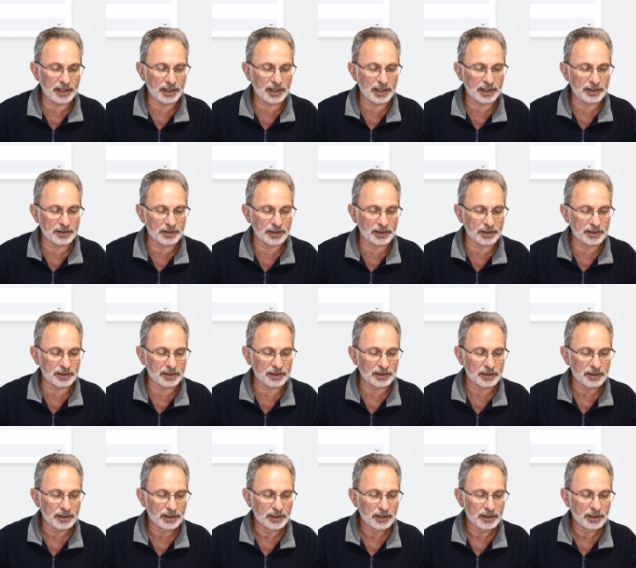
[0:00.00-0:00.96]
and then
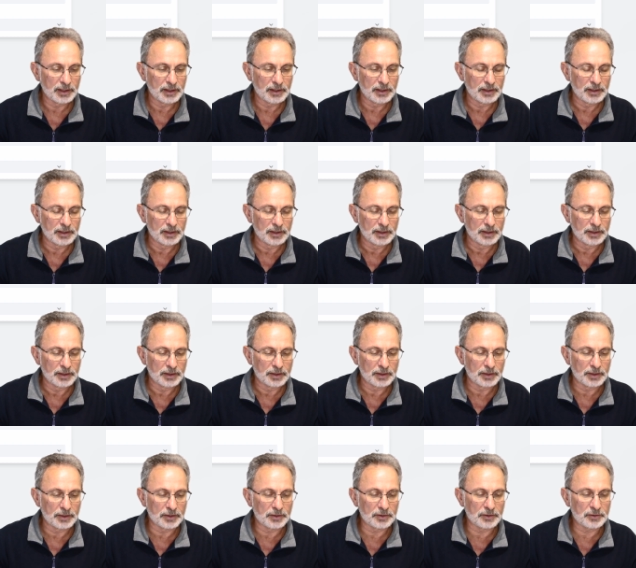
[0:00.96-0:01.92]

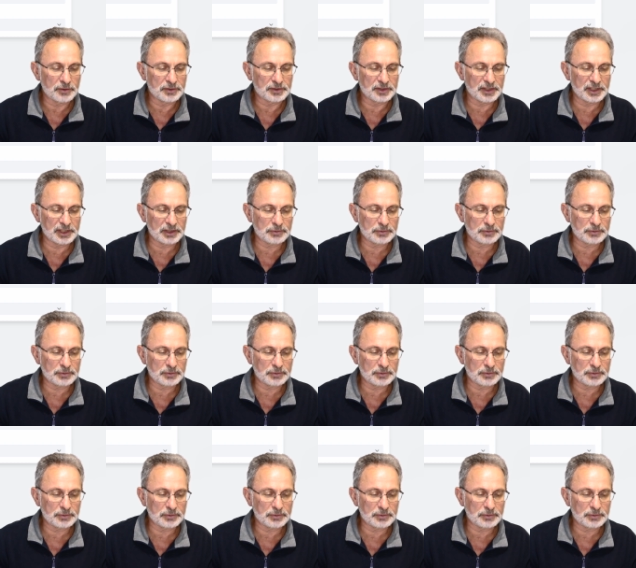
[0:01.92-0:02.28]
use this